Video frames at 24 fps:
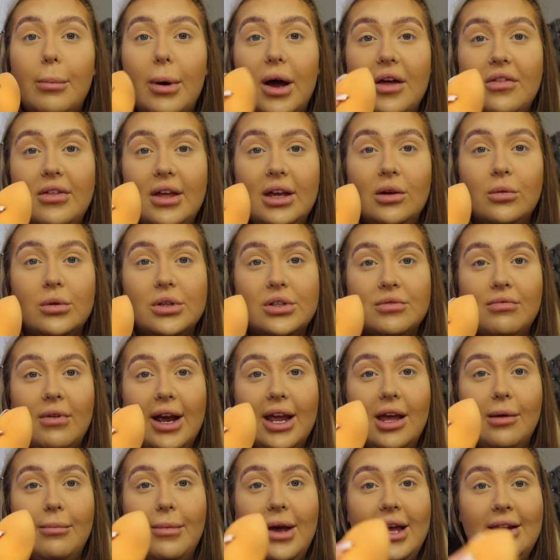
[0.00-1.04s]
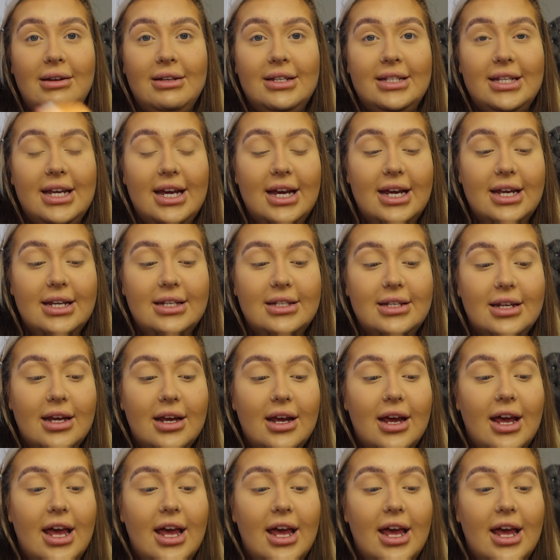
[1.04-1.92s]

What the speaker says: But I think what's recommended